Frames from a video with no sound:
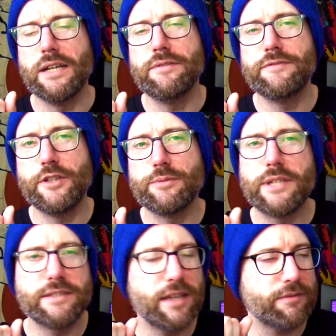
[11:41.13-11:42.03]
film.
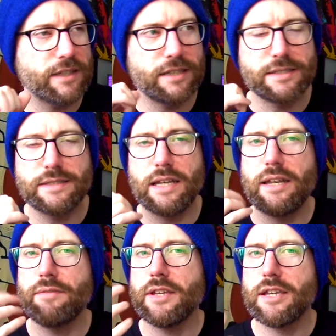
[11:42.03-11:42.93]
There's nothing, like I say,
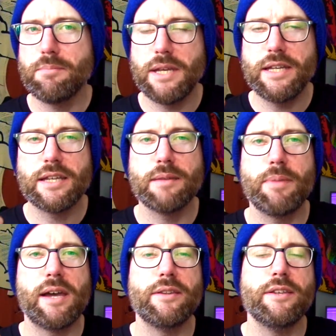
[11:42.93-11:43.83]
nothing comedic
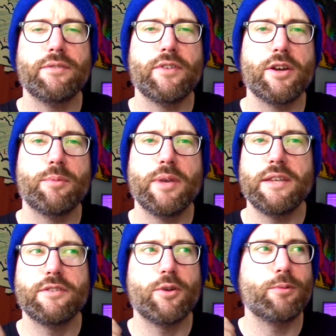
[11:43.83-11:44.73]
about this film.
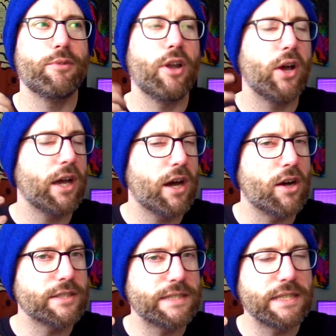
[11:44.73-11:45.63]
It's not
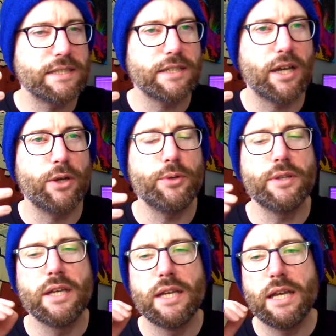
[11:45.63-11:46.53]
light-hearted in
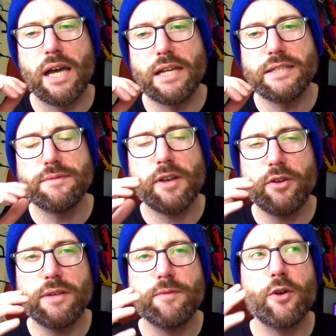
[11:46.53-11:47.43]
tone, and it's
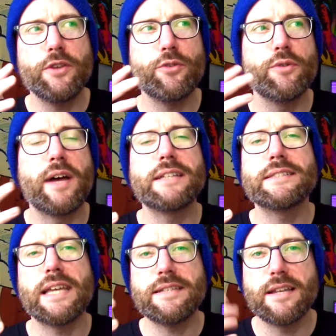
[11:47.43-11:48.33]
very sort of
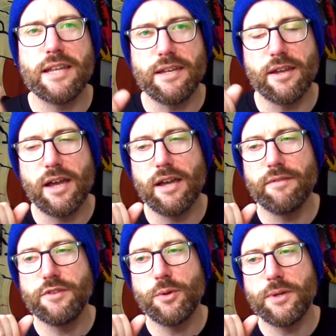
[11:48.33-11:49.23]
unsettling
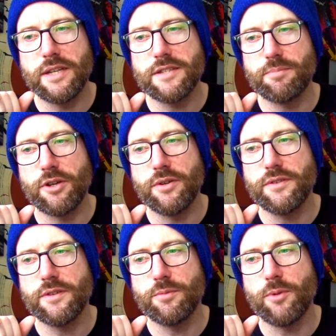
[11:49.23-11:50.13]
viewing
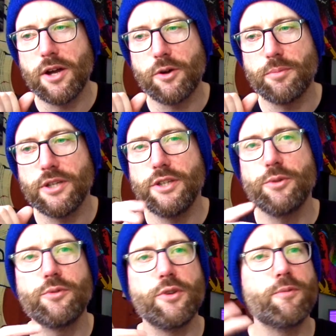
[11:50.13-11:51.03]
experience as well. But
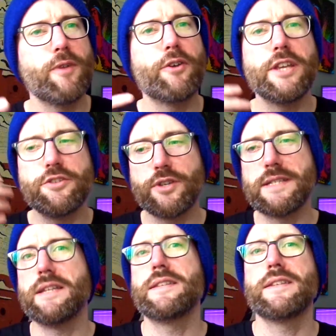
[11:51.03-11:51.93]
you're very interested to